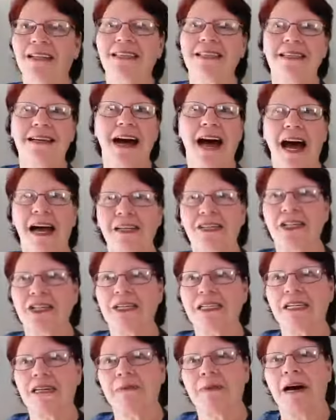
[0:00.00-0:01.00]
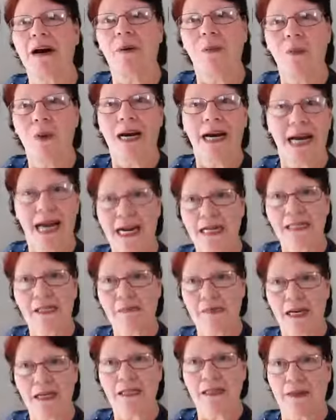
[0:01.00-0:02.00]
It's not just about one
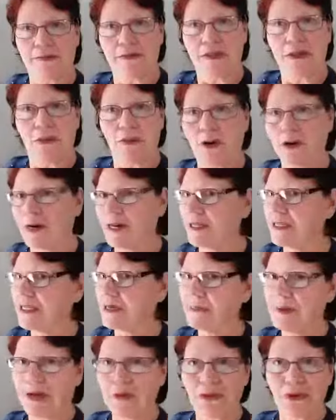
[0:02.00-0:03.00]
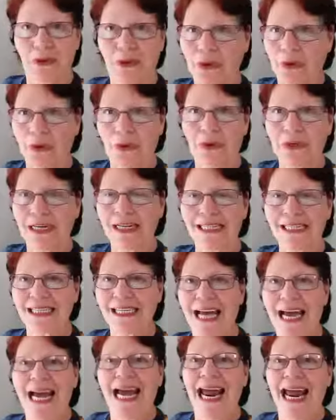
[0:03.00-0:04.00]
aspect of the Word. It's about the
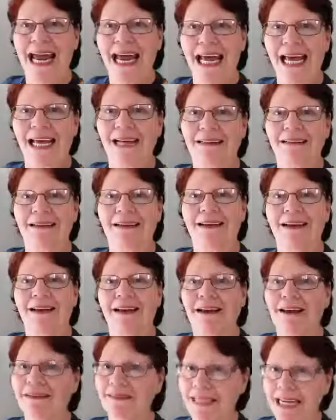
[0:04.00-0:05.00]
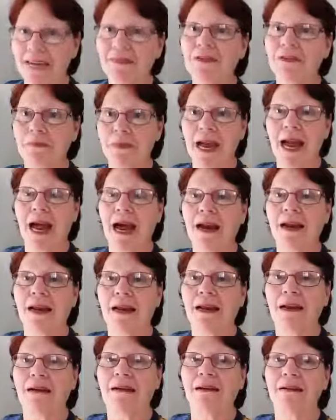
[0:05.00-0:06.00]
wholeness. And Dave and
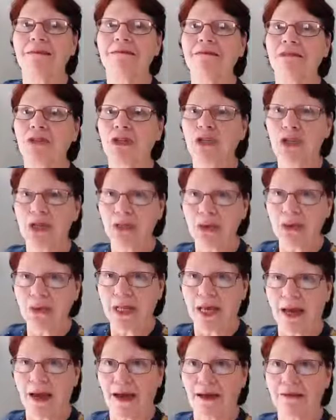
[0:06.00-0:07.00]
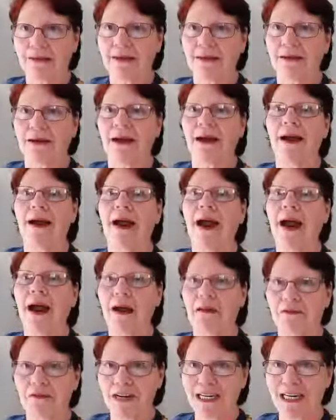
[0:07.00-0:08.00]
Patty do that
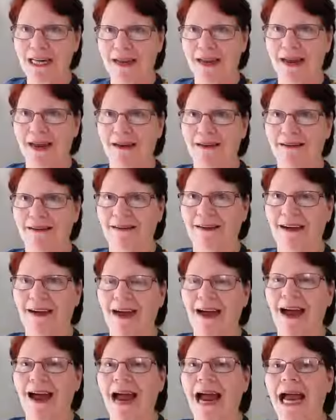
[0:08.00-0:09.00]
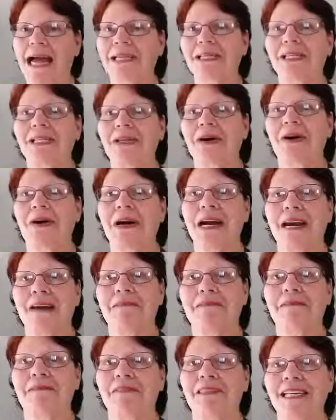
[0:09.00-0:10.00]
every day. And so
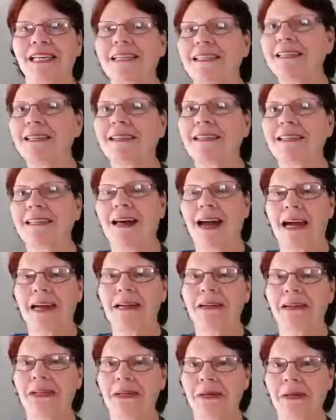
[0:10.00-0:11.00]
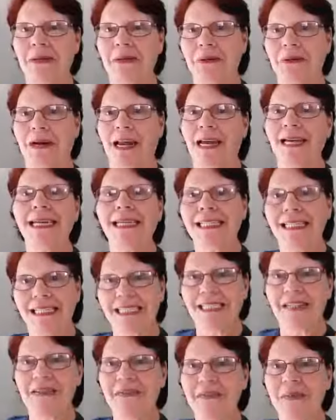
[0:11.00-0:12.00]
if this excites you like it
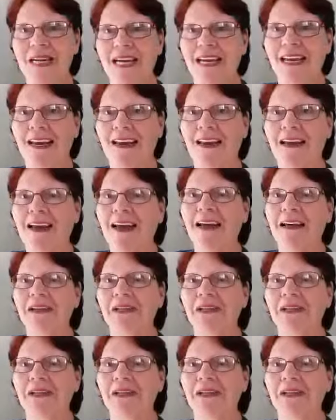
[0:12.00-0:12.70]
did me,